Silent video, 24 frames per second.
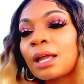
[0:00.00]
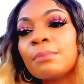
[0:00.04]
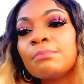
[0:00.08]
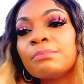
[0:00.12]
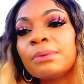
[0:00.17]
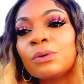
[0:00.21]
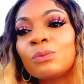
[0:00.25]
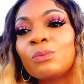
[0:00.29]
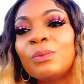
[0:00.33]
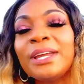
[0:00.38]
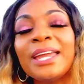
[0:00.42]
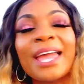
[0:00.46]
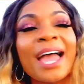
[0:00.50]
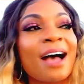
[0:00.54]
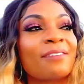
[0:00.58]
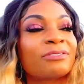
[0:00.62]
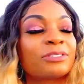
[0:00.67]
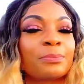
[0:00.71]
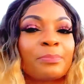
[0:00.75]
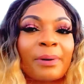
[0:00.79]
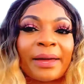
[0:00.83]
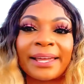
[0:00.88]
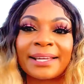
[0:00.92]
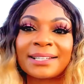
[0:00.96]
But we have
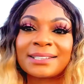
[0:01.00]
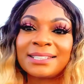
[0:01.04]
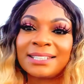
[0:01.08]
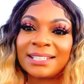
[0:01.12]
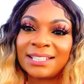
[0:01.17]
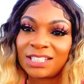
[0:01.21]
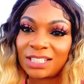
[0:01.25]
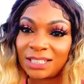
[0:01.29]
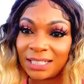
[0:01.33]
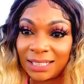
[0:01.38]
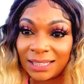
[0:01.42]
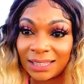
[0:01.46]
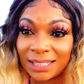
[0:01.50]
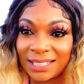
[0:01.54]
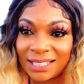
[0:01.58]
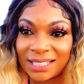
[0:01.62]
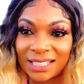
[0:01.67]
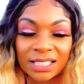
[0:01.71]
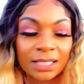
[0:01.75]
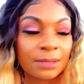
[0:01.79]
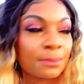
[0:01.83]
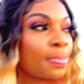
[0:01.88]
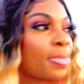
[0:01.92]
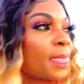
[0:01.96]
to pay attention and
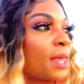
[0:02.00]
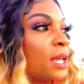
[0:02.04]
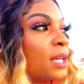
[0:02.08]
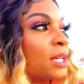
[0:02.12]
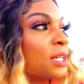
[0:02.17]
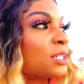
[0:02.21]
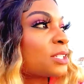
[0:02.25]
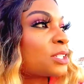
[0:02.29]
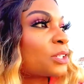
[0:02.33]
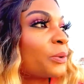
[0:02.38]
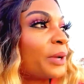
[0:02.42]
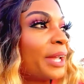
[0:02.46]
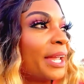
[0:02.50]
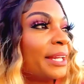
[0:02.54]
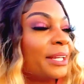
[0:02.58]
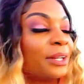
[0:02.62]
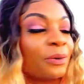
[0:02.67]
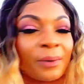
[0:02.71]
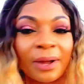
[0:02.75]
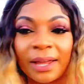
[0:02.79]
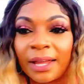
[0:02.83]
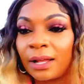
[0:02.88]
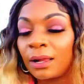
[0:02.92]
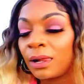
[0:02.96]
listen. So
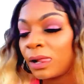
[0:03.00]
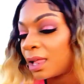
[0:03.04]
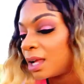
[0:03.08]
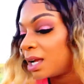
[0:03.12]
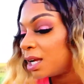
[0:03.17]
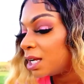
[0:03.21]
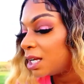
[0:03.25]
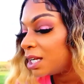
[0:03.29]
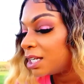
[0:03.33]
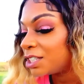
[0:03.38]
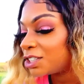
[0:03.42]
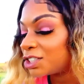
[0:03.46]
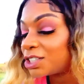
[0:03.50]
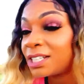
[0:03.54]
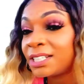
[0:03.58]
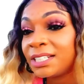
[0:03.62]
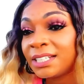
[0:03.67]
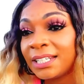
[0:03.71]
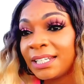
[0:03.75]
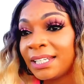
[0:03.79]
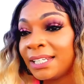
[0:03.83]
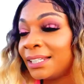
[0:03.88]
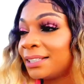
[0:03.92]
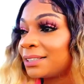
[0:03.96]
anyway, she
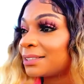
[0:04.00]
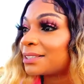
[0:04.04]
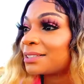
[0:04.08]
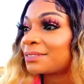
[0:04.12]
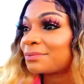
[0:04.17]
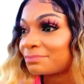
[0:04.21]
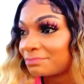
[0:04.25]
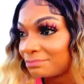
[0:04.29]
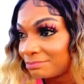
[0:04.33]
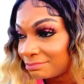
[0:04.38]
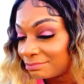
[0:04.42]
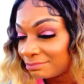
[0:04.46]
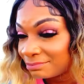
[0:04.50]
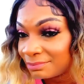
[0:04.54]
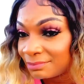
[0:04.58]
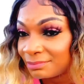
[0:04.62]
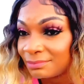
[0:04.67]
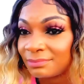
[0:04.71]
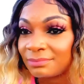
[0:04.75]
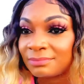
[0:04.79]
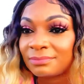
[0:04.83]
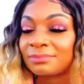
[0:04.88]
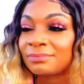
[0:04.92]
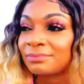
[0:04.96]
didn't
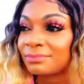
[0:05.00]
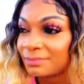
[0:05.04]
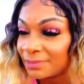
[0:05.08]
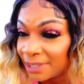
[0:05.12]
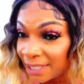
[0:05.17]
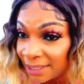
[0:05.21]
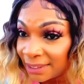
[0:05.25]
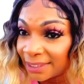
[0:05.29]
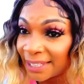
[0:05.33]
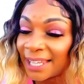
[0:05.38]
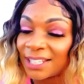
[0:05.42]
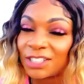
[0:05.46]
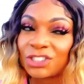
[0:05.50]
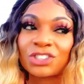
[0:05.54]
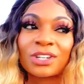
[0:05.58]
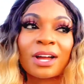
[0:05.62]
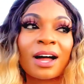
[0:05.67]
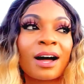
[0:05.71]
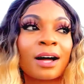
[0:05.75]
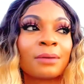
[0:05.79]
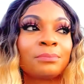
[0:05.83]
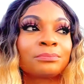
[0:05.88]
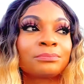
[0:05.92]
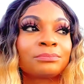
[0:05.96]
get that
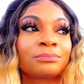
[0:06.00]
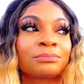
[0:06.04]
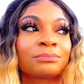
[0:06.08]
job.